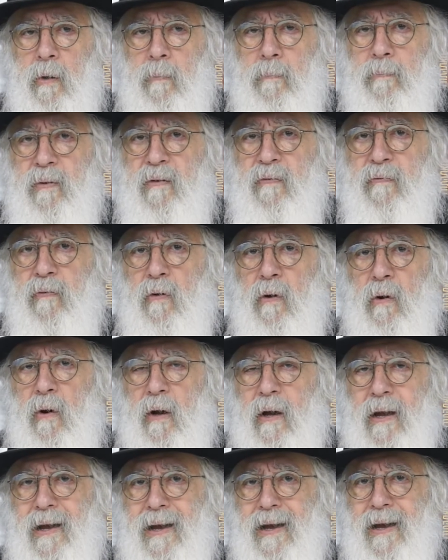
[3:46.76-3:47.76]
before
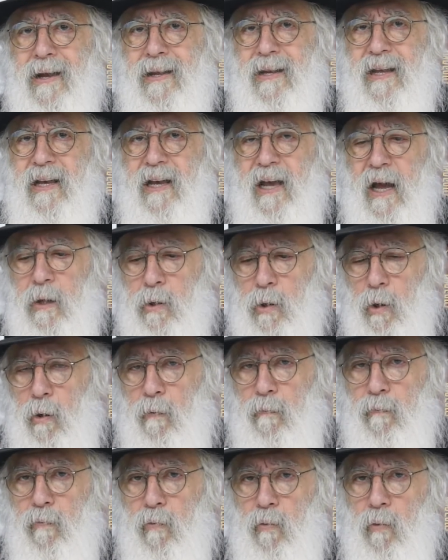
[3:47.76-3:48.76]
any kind
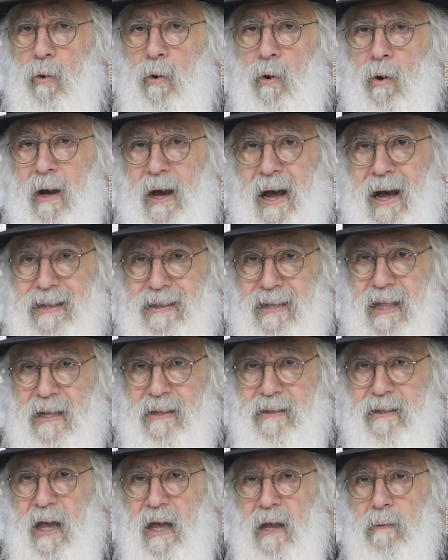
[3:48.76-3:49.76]
of war at
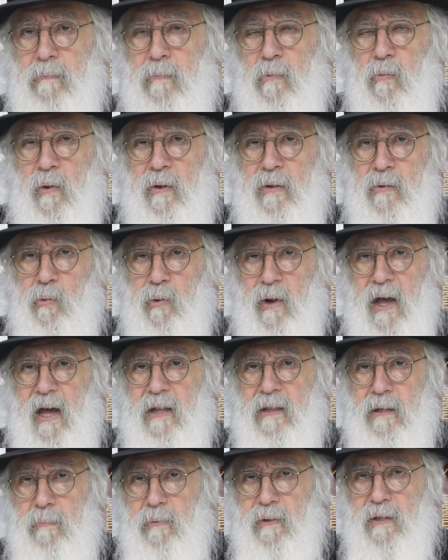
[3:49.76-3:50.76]
that time, when we
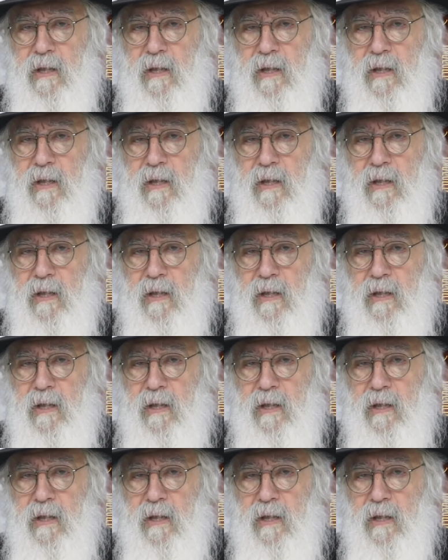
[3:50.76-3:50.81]
had the Beit